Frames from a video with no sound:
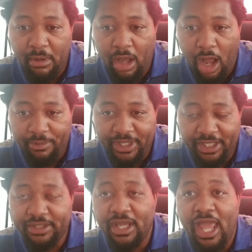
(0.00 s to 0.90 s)

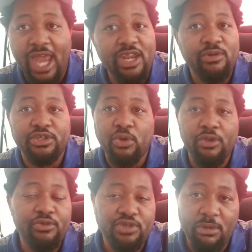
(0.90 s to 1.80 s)
update, and he was just
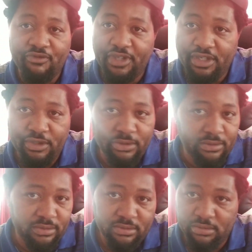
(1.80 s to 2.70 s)
going through some of the
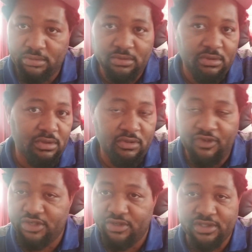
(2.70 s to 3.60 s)
new
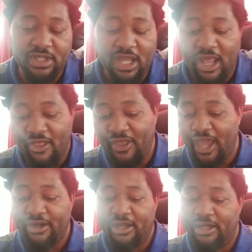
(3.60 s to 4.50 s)
features
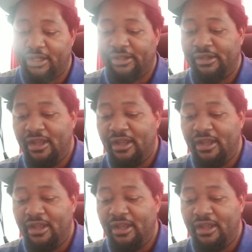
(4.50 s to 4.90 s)
that the